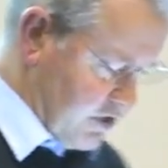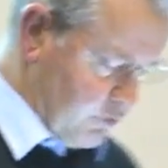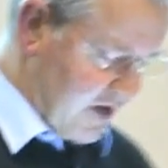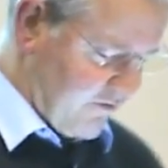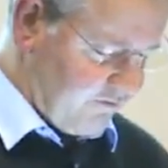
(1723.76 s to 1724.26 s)

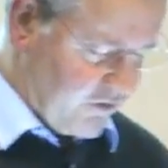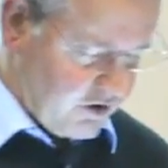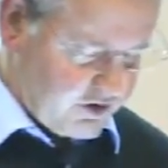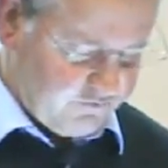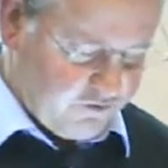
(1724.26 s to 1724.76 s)
do we have a
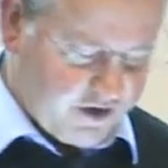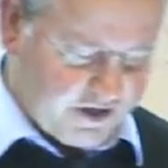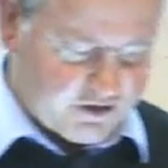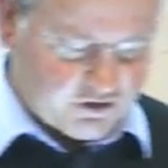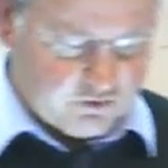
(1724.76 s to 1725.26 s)

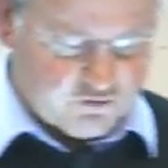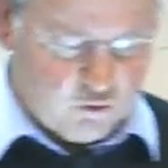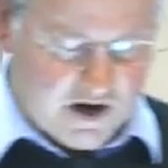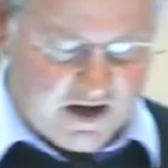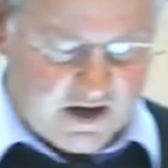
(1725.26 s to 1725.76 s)
find ourselves
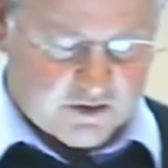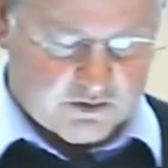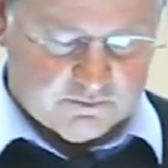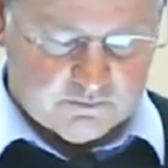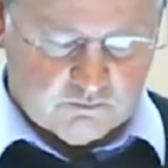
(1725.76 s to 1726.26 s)
a way out.